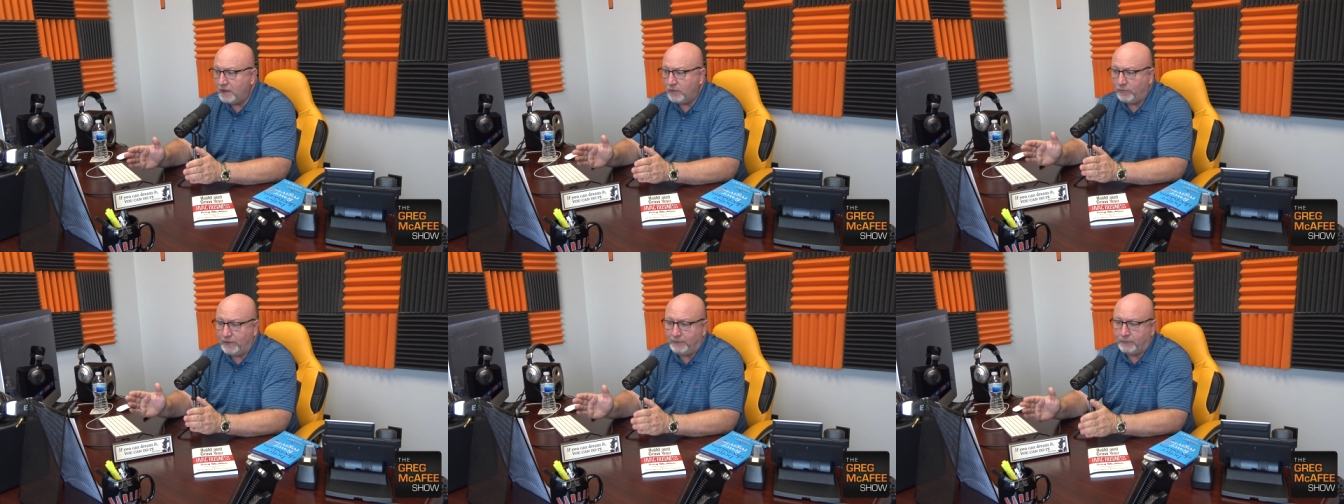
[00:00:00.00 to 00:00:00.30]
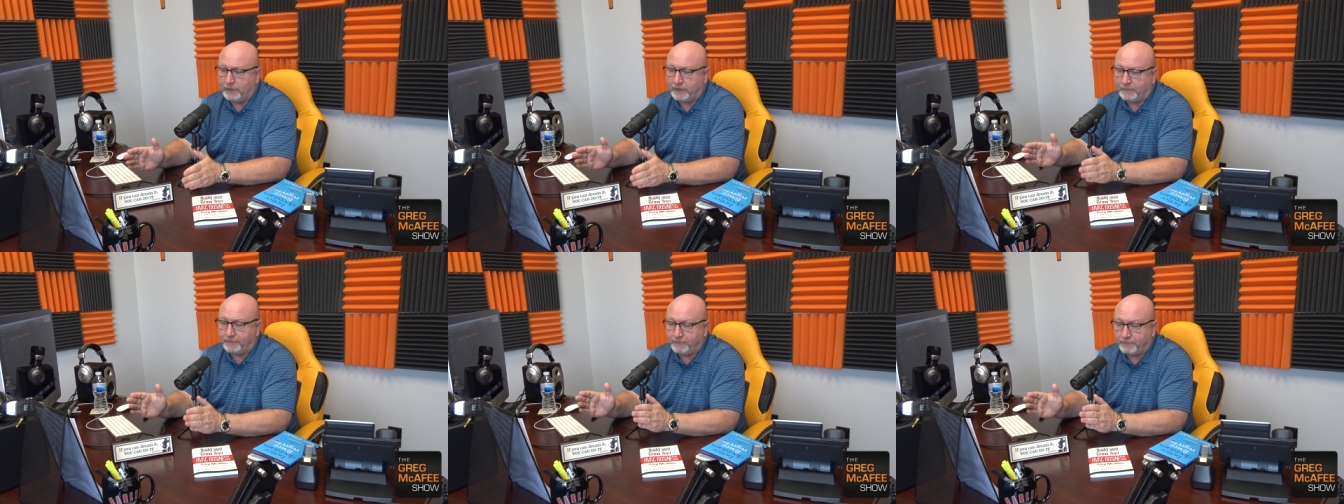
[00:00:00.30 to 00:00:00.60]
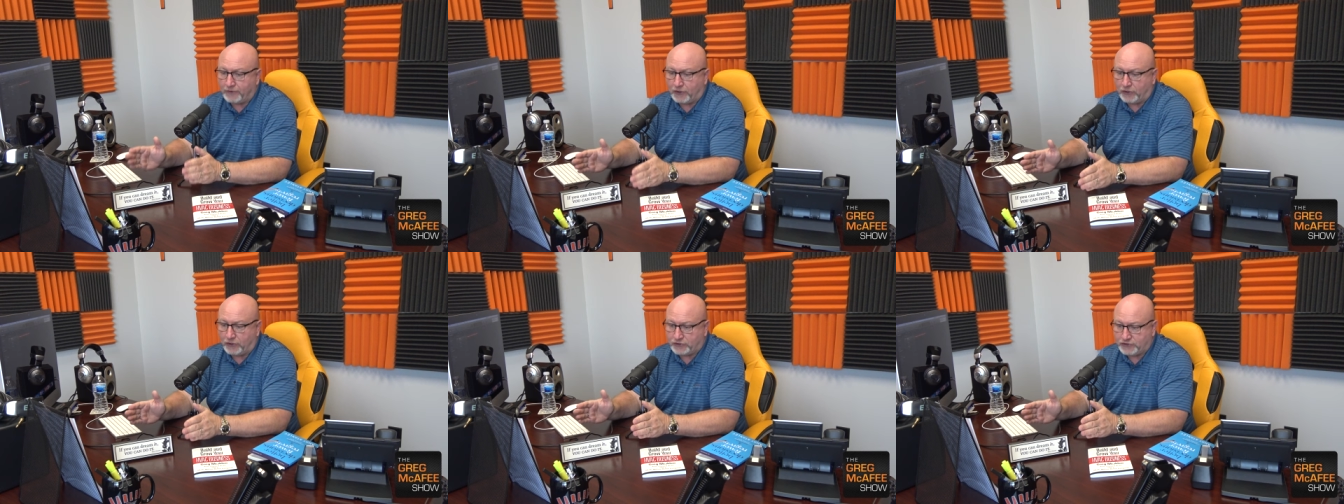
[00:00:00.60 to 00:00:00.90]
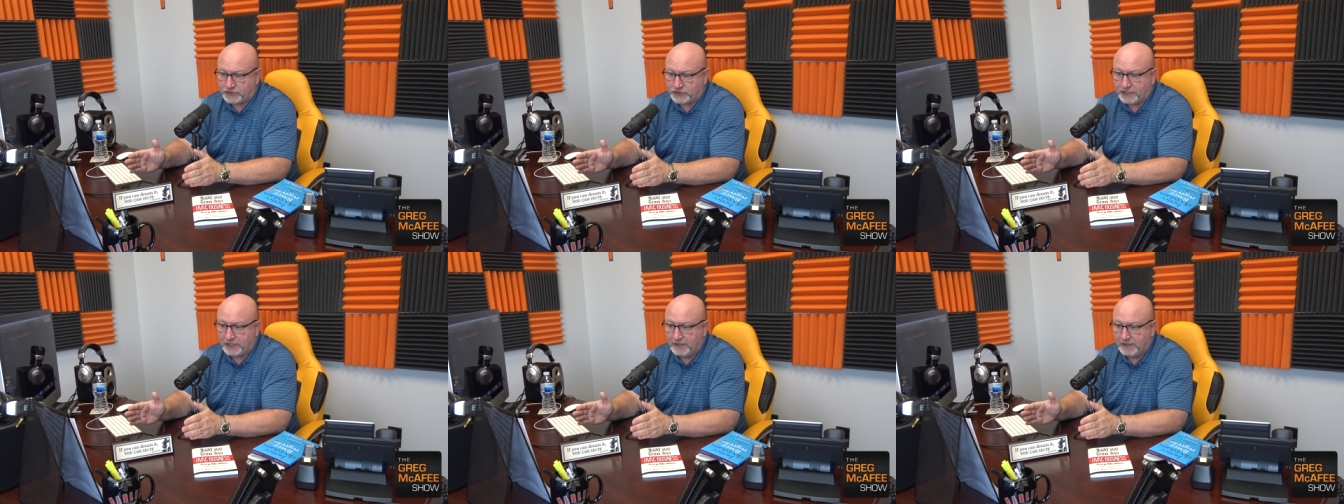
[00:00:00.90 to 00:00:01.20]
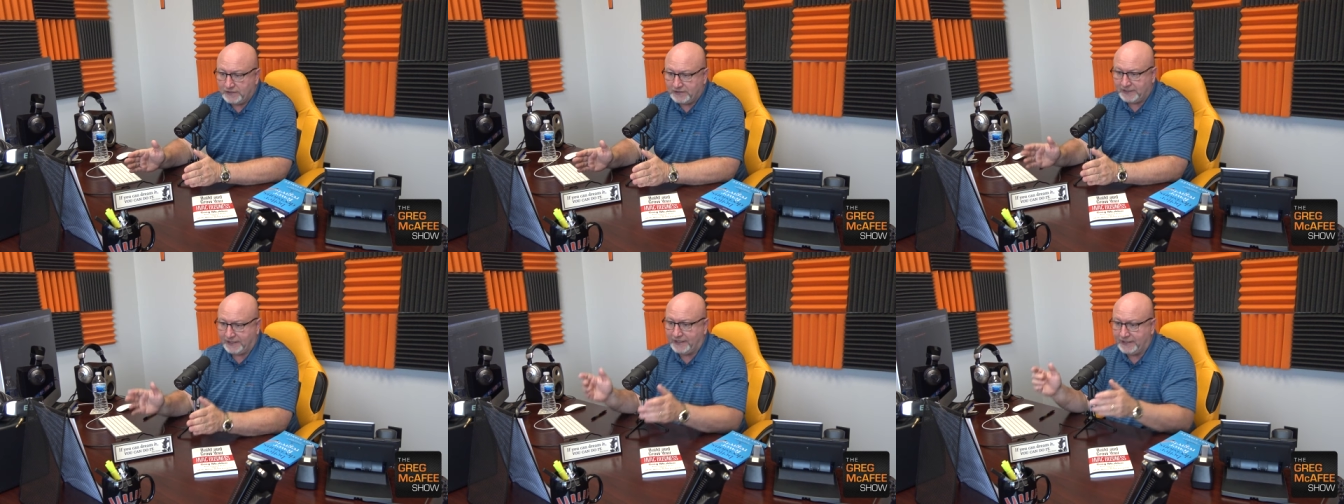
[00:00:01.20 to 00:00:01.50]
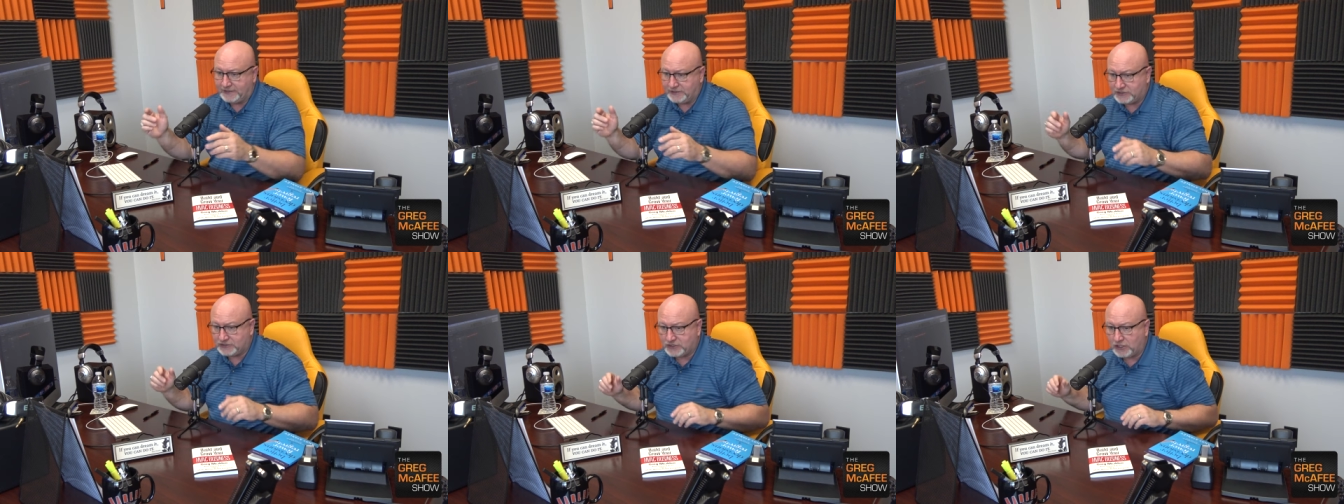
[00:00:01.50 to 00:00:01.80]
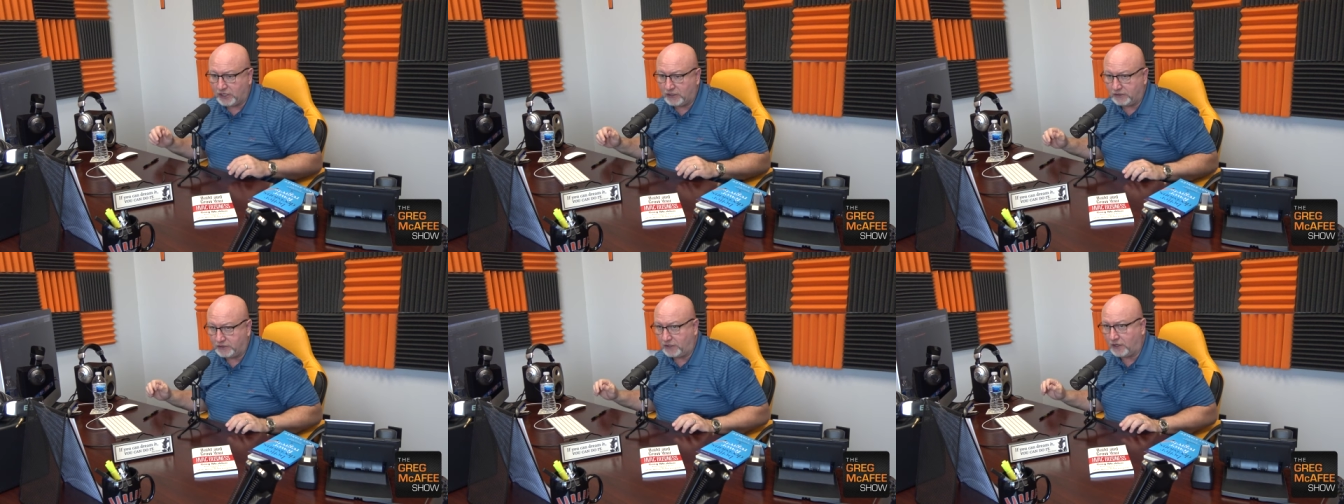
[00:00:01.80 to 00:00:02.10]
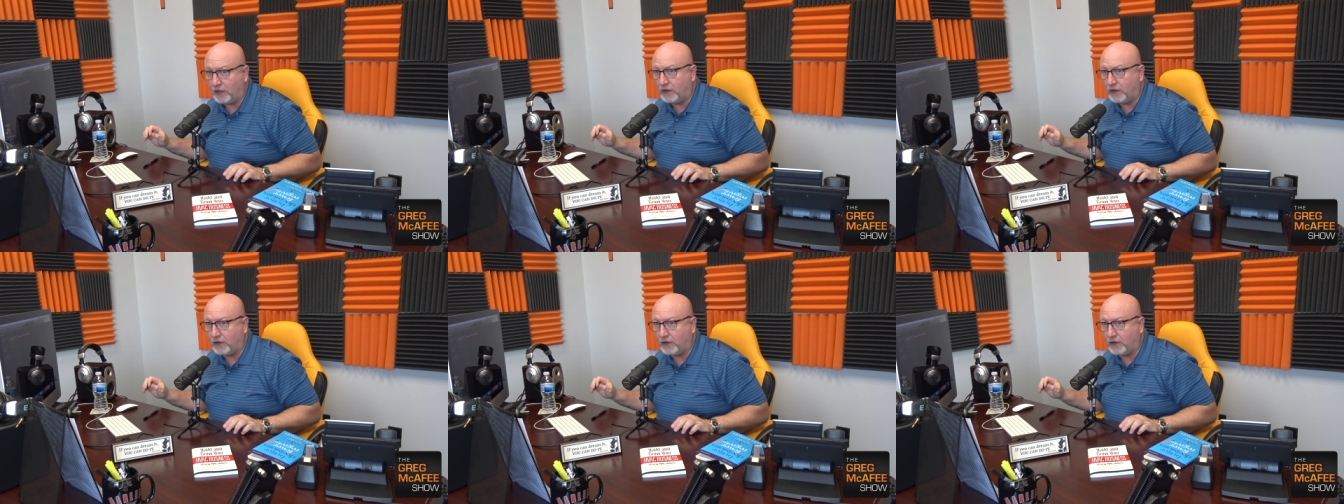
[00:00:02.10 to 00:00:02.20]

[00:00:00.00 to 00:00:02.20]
We were the first to install an